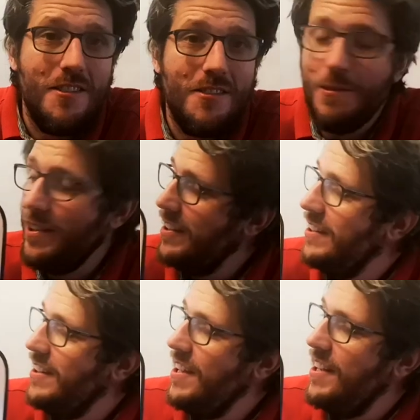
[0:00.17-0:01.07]
Everyone,
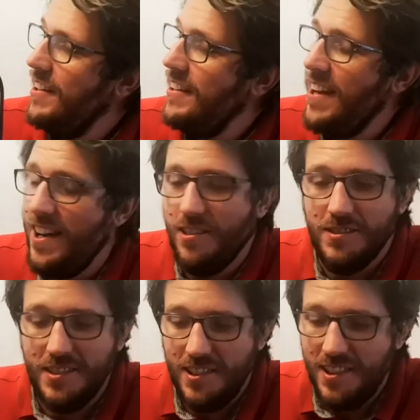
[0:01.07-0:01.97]
now
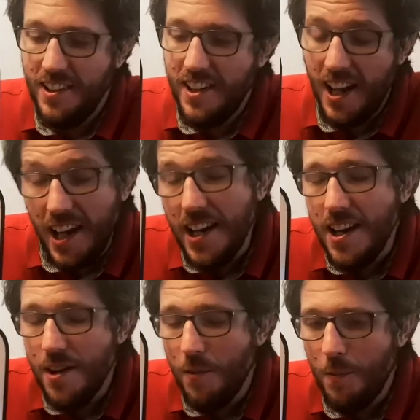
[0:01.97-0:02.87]
today
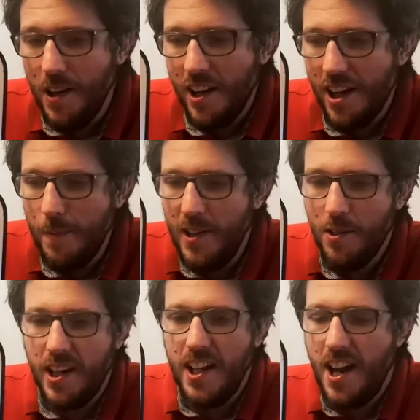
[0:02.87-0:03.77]
we are going to be
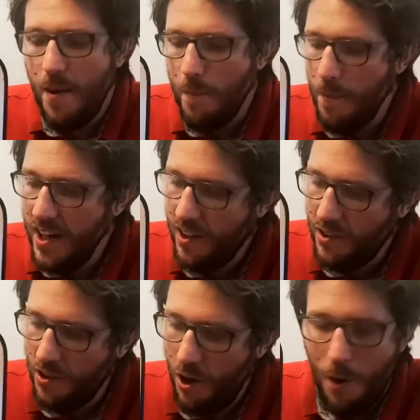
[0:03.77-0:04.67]
looking at
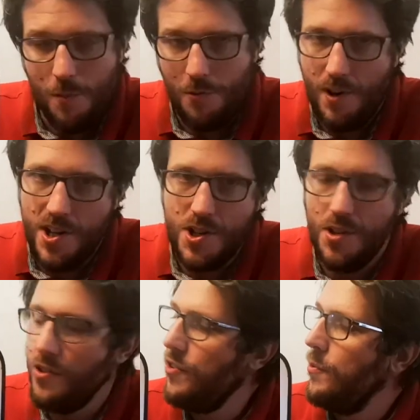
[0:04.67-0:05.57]
mixed
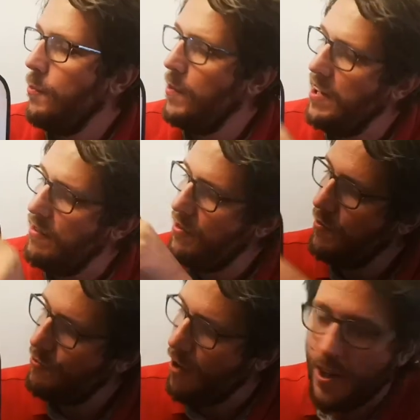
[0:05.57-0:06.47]
operations with
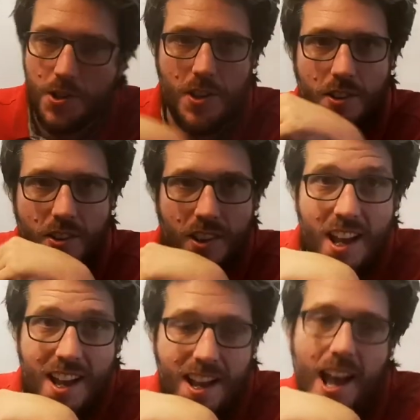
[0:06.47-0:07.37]
fractions
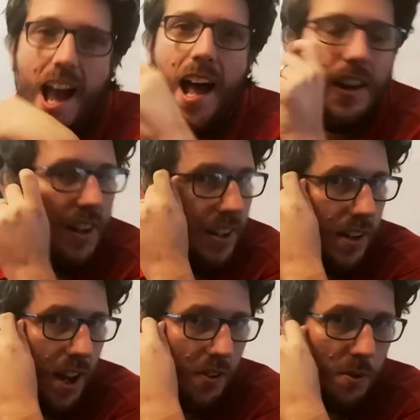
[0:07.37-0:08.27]
and
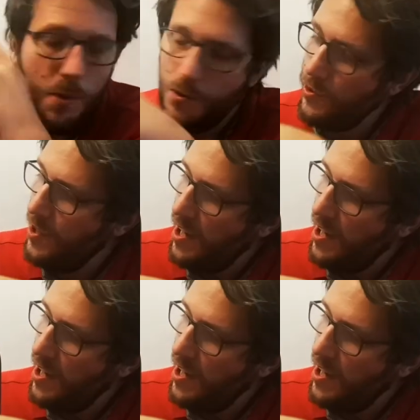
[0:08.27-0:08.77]
decimals.